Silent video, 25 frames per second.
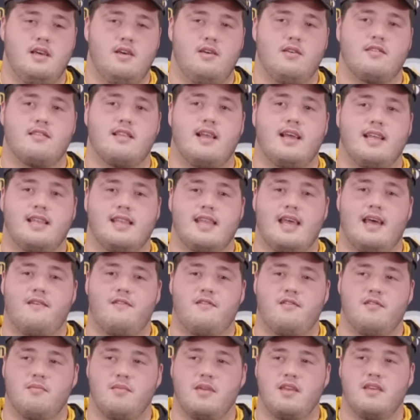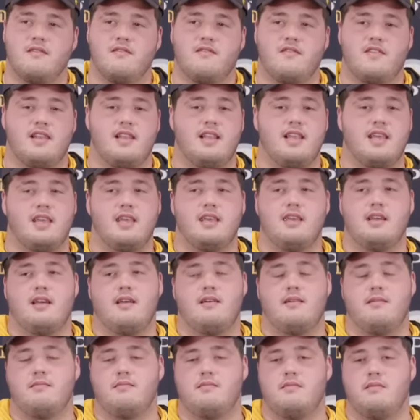It was like that for me in Philly.
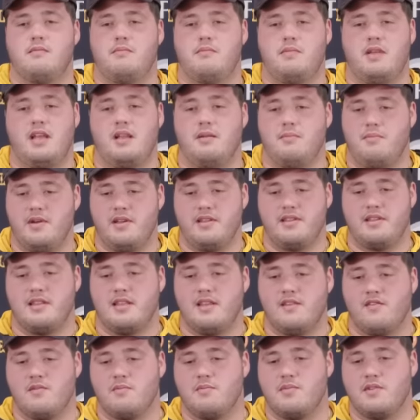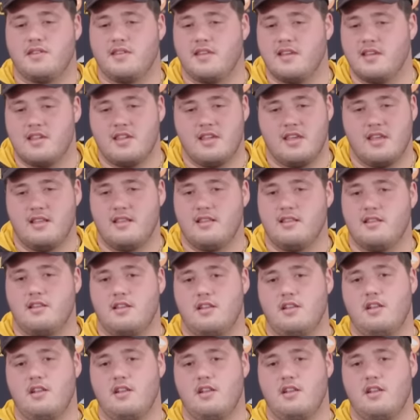I played a bunch of different positions,